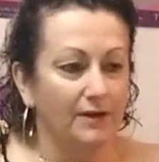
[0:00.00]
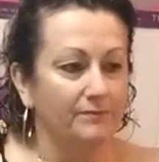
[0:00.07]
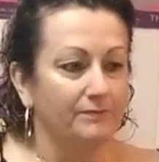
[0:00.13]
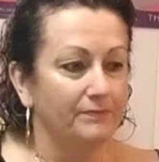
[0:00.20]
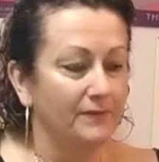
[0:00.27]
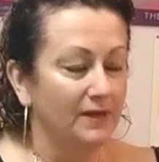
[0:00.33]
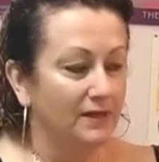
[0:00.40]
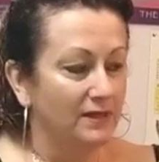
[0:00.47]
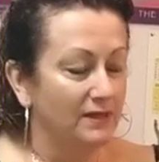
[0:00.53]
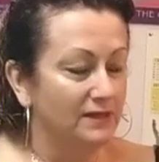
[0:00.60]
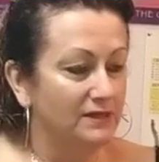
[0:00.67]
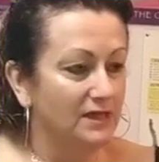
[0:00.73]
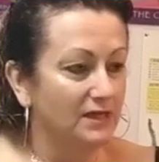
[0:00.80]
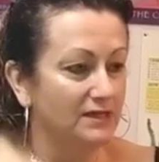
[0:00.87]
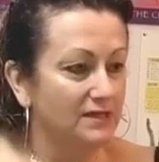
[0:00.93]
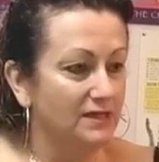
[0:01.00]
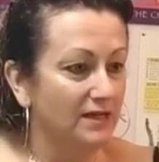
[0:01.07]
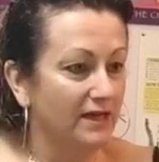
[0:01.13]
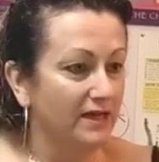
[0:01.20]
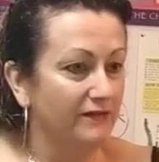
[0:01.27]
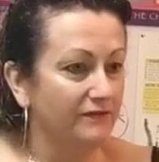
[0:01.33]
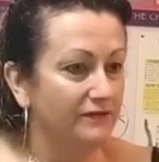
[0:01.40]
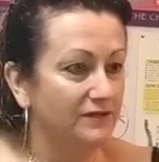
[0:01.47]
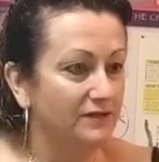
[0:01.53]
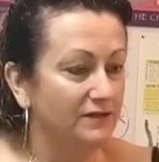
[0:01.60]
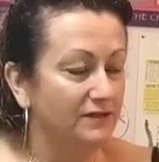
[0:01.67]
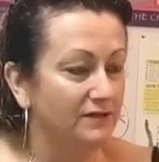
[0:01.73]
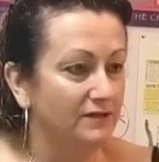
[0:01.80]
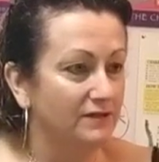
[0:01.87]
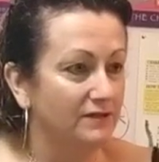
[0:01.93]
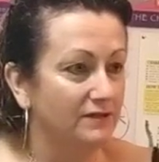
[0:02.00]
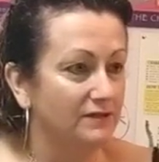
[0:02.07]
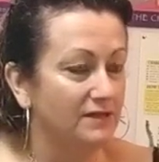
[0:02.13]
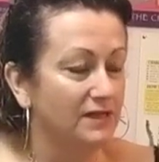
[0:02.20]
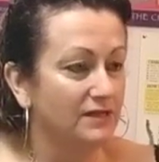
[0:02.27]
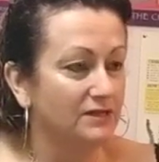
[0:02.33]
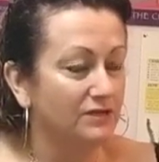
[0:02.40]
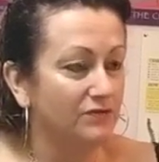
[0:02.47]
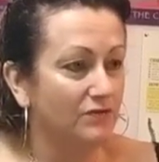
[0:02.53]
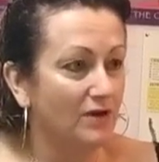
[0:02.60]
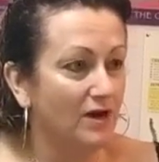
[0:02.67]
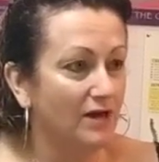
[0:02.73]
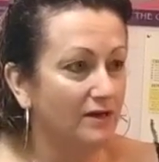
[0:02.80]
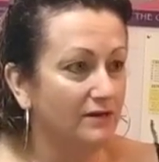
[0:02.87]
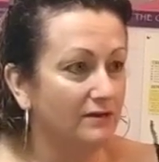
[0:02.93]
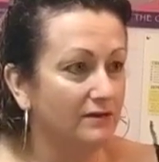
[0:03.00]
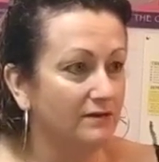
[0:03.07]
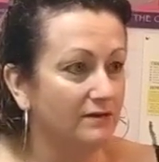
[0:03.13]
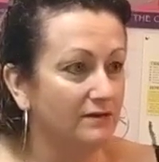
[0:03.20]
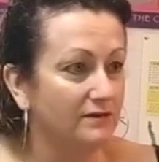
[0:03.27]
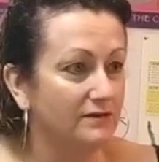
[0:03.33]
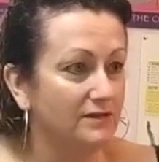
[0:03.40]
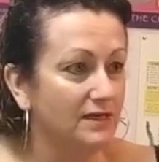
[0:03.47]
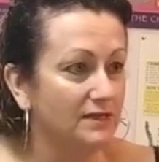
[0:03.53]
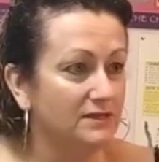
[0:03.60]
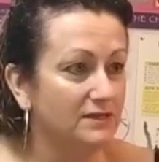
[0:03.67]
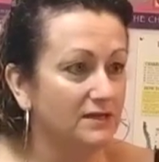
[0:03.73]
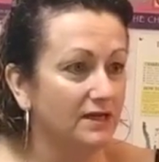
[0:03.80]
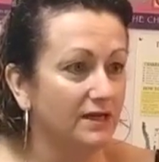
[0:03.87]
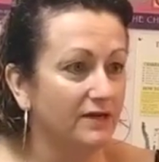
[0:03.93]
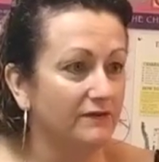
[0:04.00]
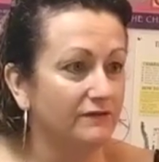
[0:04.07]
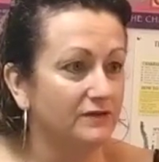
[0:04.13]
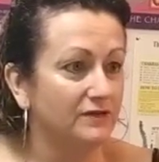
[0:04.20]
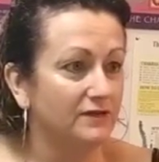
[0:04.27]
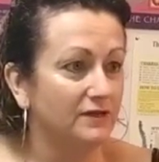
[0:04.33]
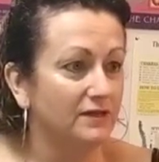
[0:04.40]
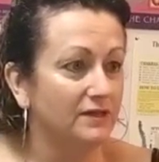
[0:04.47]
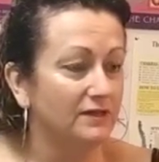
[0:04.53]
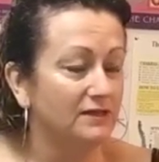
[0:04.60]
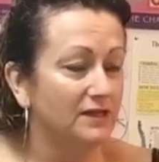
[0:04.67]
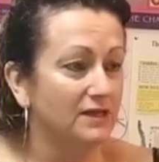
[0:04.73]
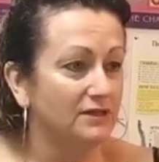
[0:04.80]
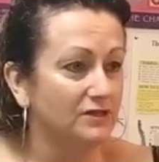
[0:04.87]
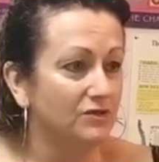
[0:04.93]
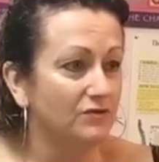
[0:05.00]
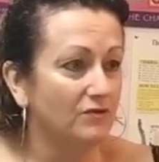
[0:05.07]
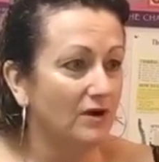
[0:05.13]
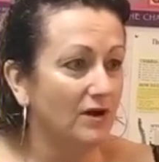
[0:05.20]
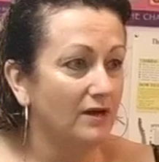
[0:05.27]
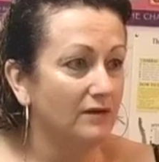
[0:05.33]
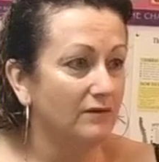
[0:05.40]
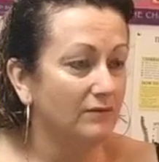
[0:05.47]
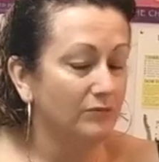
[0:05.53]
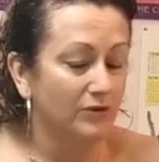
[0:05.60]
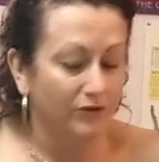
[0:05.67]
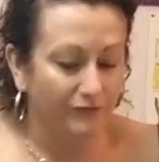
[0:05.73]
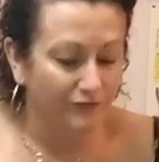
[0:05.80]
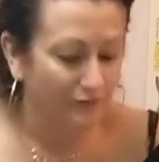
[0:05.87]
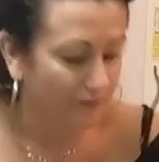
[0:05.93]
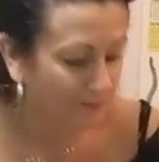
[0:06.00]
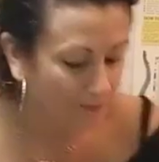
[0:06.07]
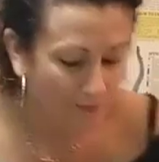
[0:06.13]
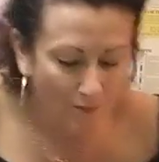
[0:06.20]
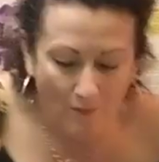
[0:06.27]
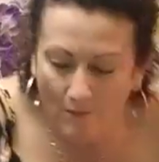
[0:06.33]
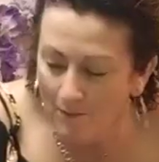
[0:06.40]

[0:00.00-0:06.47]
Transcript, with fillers: Okay. Tongue to the left, tongue to the right, tongue to the left, tongue to the right. Beautiful.